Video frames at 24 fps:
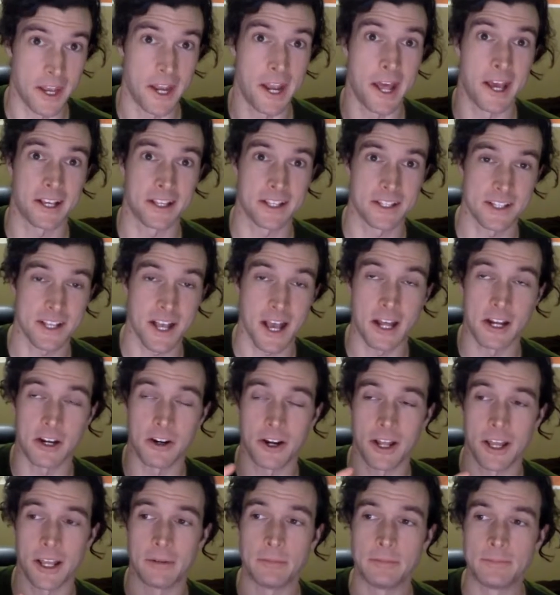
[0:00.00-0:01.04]
the next
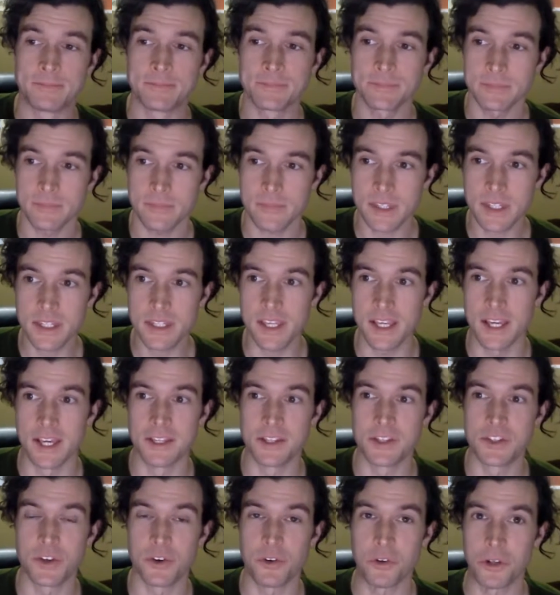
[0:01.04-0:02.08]
Saturday,
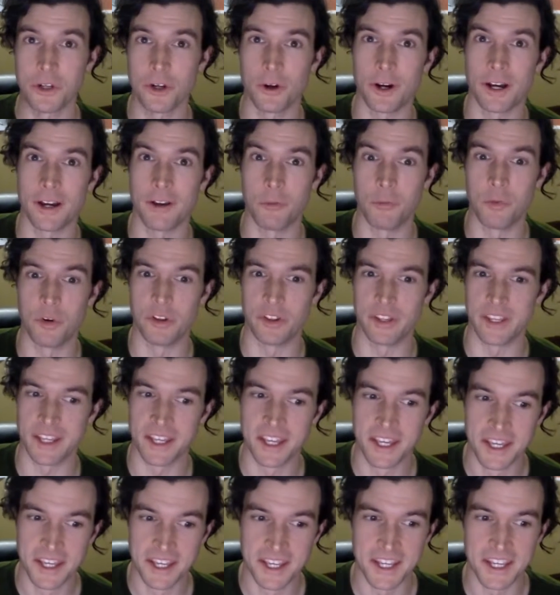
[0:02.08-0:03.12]
and so I
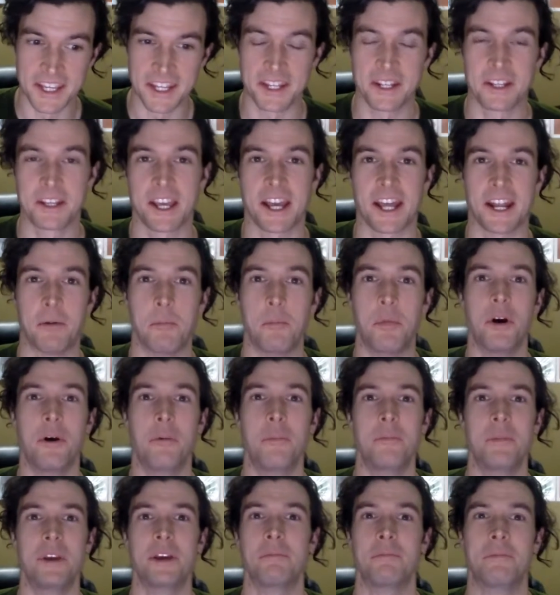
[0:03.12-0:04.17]
really kind of
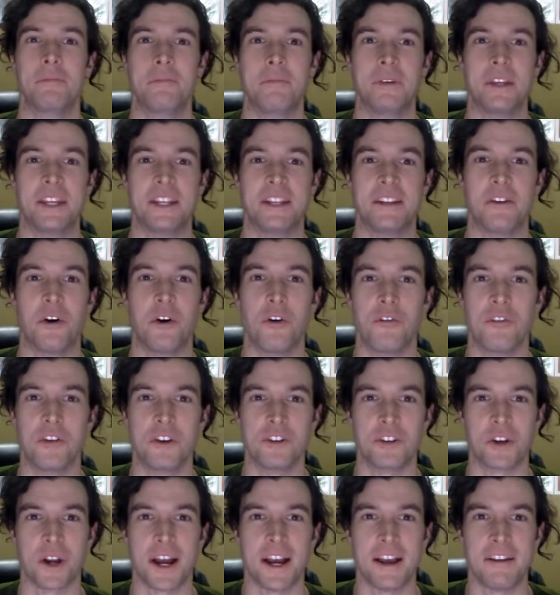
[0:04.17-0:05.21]
put me into
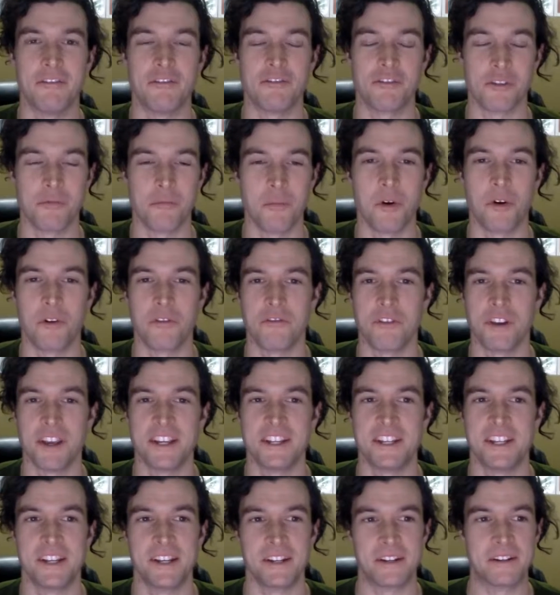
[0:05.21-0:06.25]
overdrive for
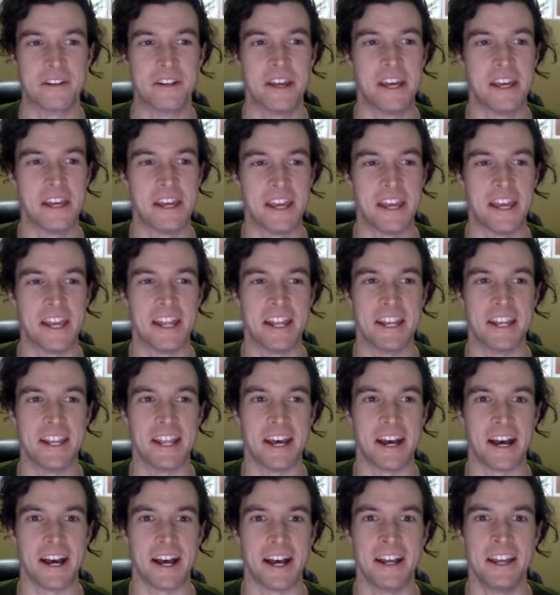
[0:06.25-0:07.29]
motivation, and
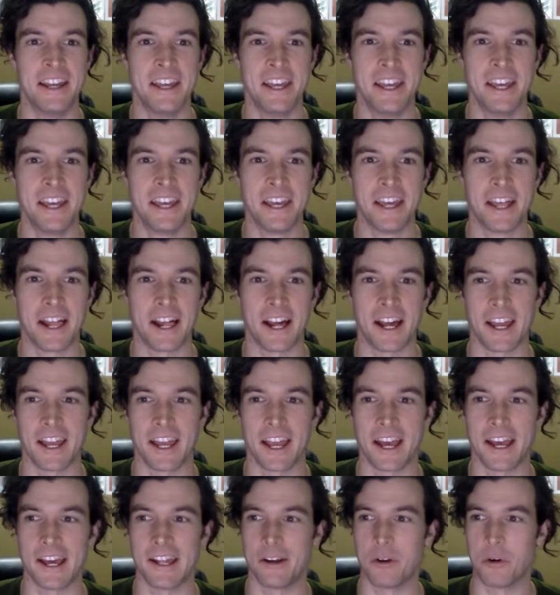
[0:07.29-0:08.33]
I
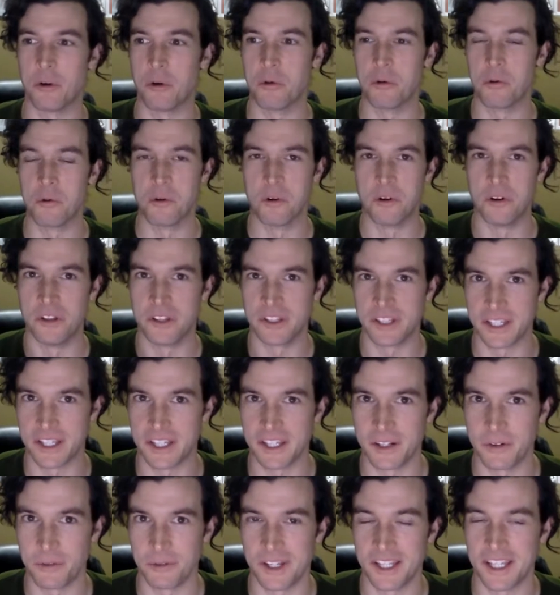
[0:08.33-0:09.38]
had a really
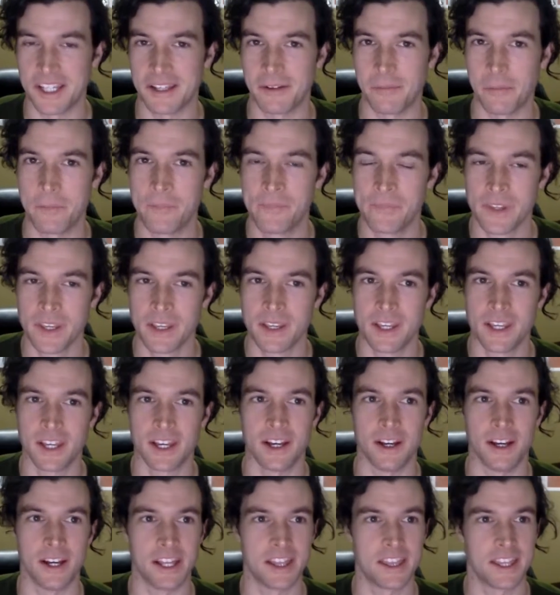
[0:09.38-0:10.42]
good week, and
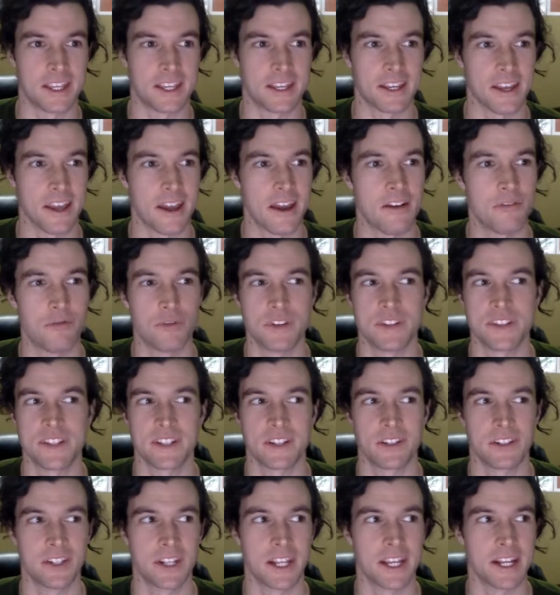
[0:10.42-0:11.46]
I think every
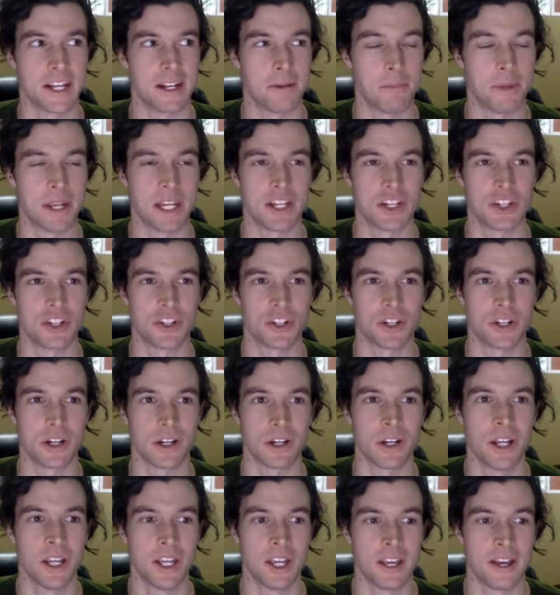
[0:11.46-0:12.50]
single night I made
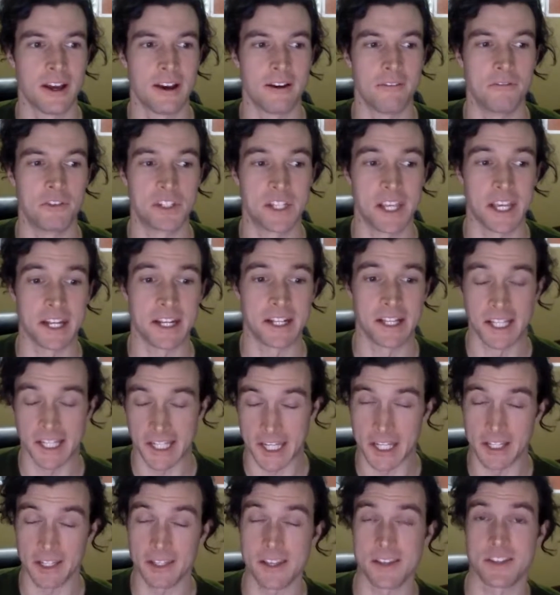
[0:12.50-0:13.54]
sure I was getting
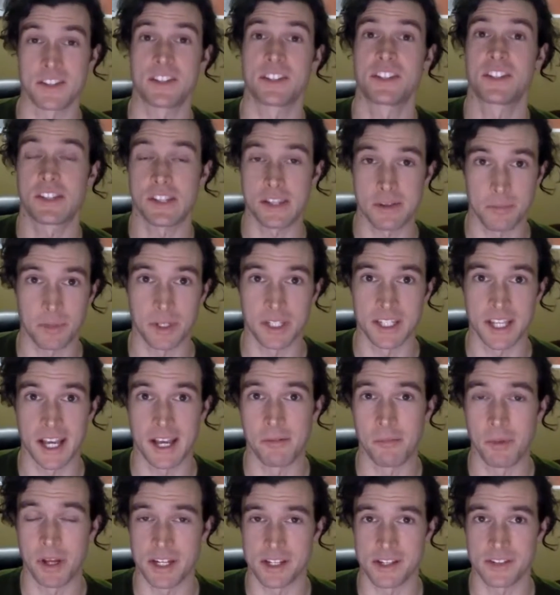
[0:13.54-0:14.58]
like at least sleeping
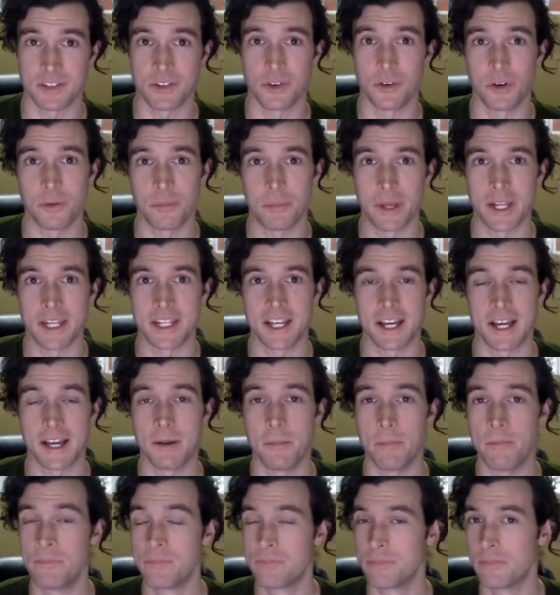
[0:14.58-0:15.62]
time, not just go to bed
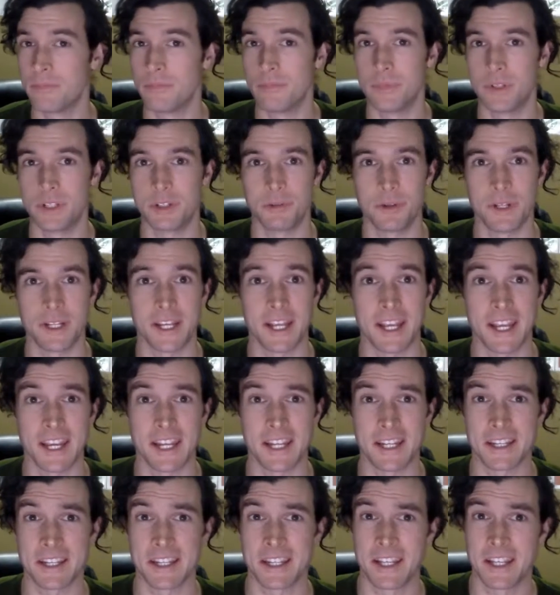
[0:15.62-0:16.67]
time, between
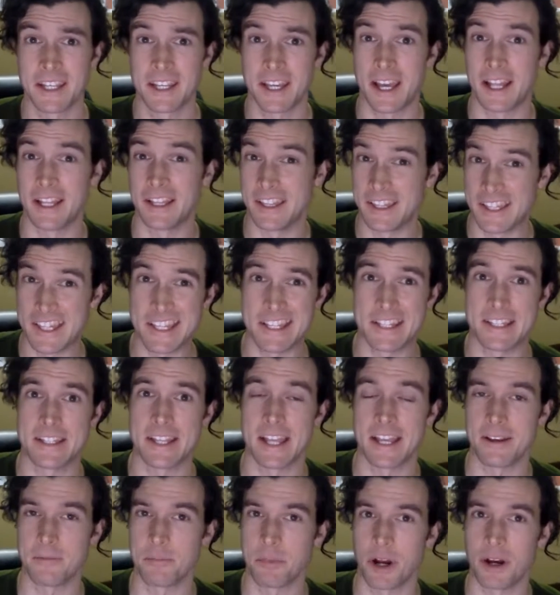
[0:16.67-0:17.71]
8, at least
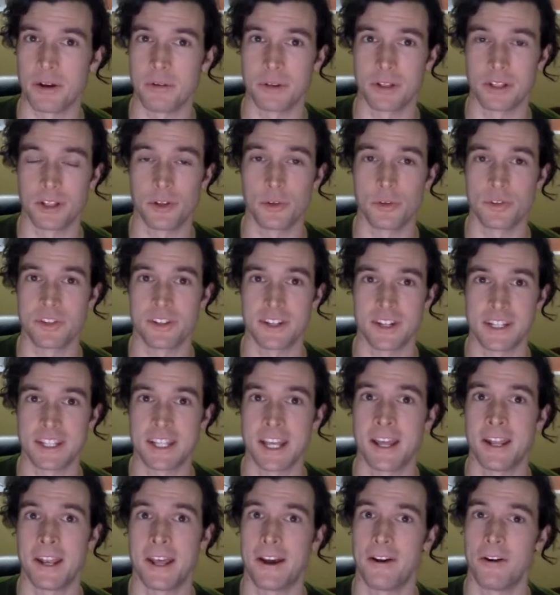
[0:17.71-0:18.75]
8, probably closer to
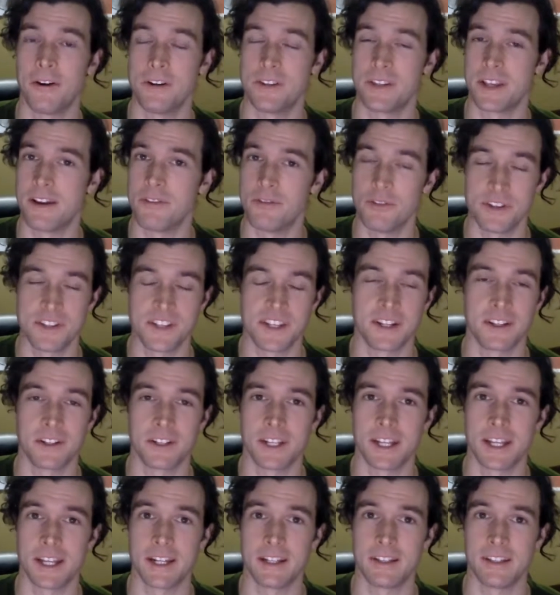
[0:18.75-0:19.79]
10 hours every single
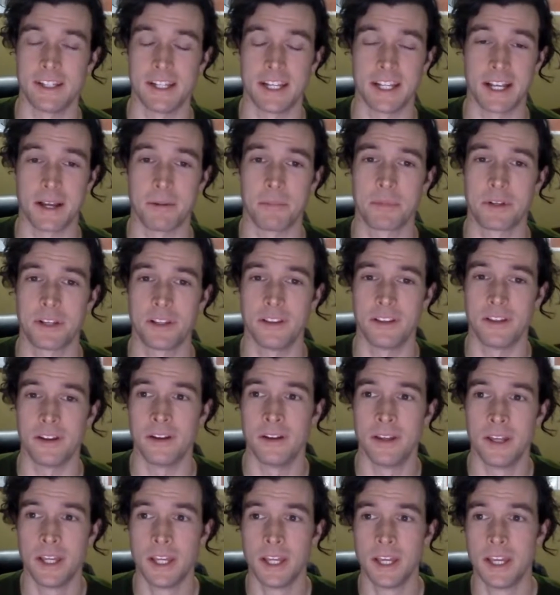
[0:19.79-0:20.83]
night leading up to
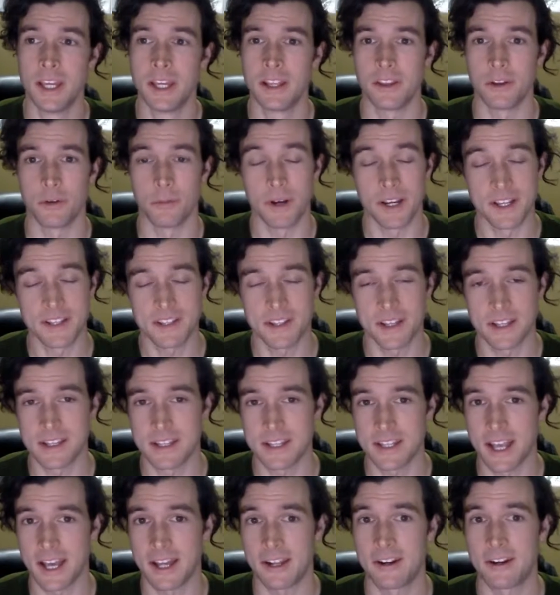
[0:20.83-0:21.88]
the race
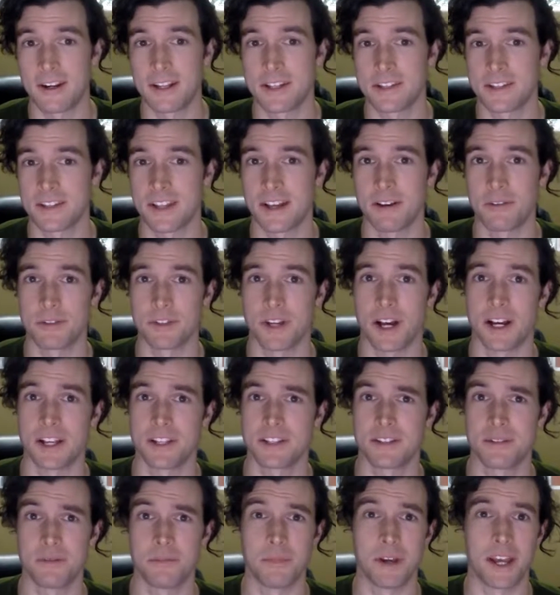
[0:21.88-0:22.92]
on Saturday. So that was
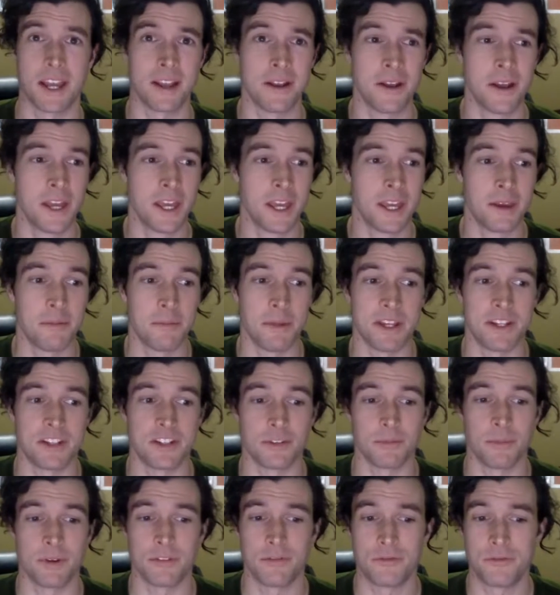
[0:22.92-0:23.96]
awesome. I made
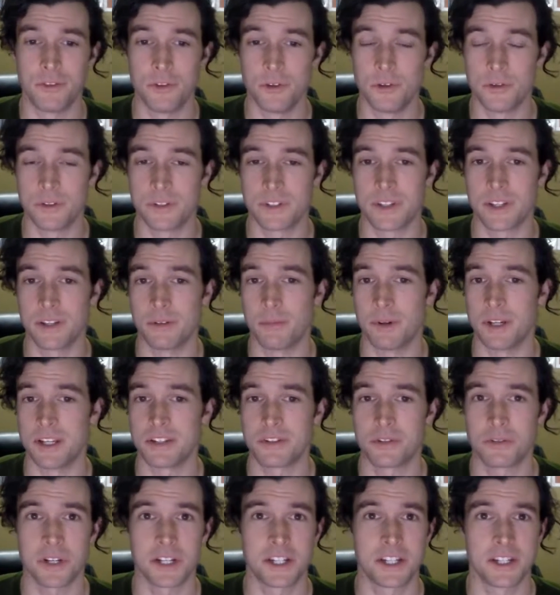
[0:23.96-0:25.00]
sure my food was good, my
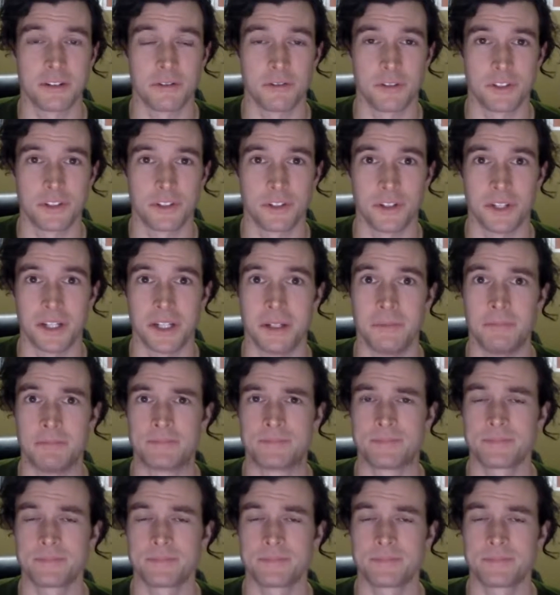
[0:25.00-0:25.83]
stretching was good,